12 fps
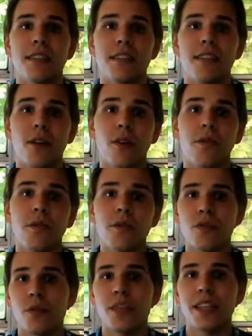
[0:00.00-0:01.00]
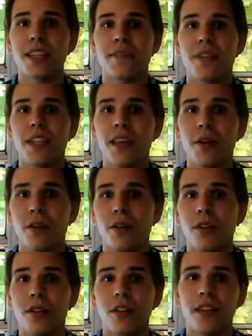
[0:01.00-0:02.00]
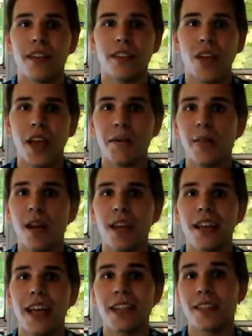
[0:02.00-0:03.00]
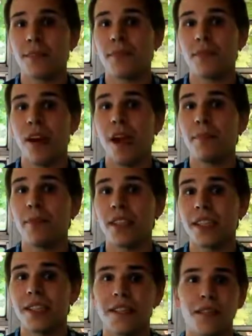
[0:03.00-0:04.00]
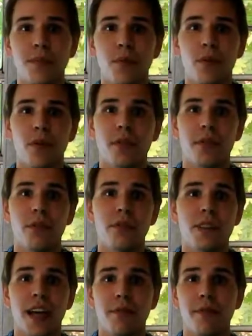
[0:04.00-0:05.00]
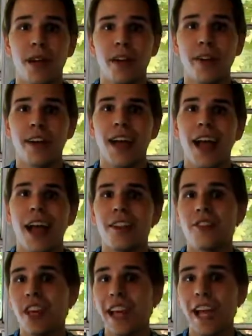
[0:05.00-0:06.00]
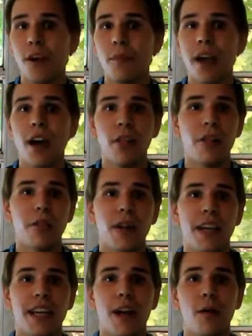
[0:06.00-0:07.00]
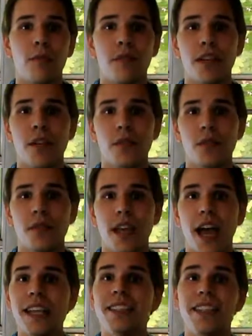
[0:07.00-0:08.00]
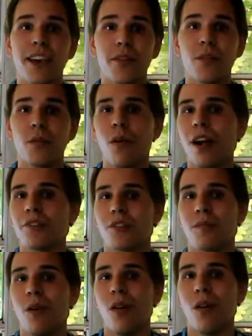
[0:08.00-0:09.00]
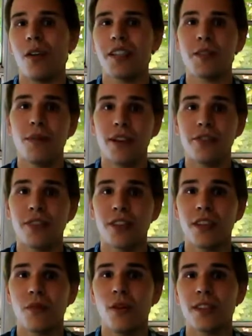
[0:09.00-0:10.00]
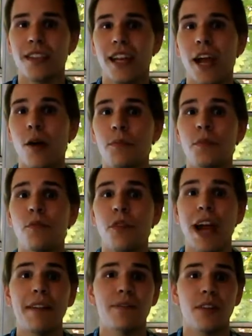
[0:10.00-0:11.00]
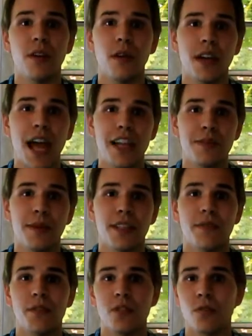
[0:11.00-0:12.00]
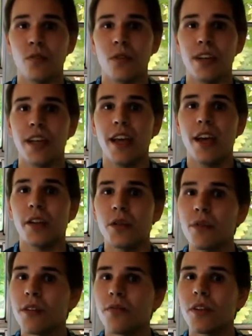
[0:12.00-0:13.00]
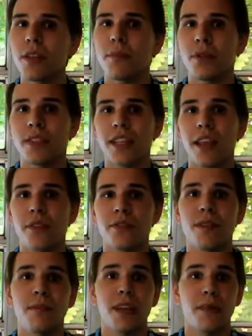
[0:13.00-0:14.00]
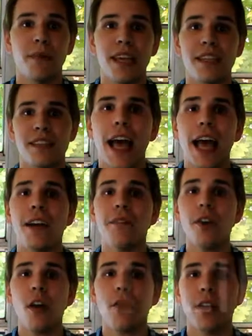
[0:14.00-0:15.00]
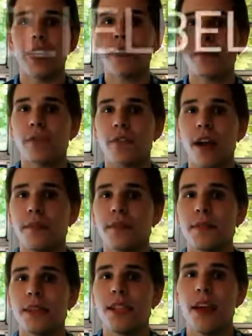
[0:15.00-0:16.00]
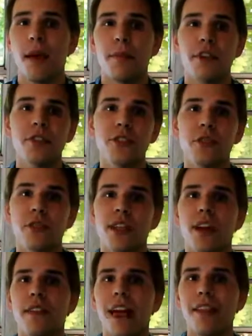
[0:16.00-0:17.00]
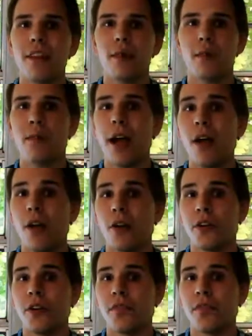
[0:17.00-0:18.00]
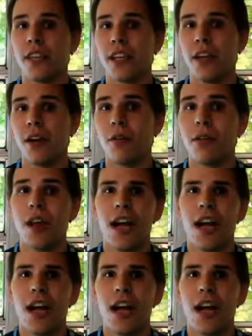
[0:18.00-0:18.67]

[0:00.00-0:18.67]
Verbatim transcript: So if you enjoyed this video, click the like button and subscribe please to support The Roadside Writer, and check out my other writing help videos. I dare you to watch them all, especially the ones that help you craft an aspect of a story. You could really put together something amazing. And if you're already subscribed to me, make sure you click on that little bell under your video.